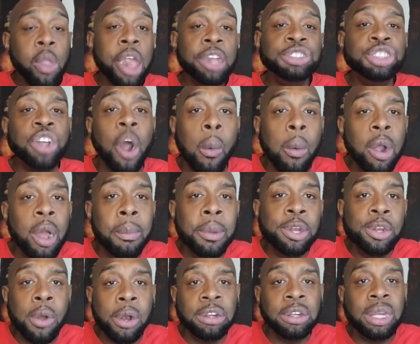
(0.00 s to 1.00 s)
So we're going to be
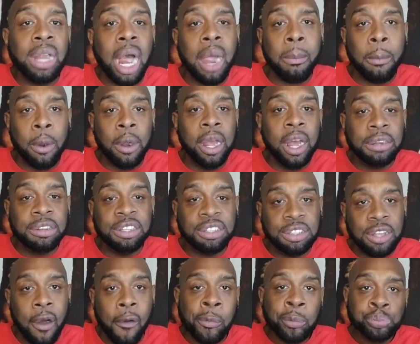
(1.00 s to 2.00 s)
doing a lot more healthy
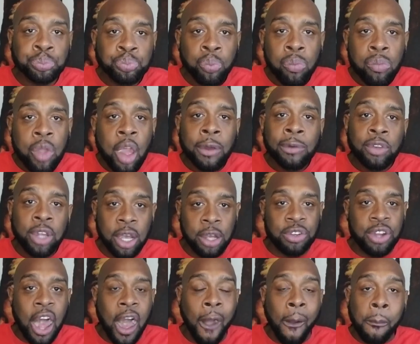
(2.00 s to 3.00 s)
stuff here
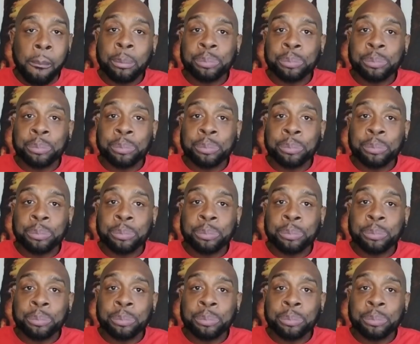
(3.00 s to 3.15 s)
now.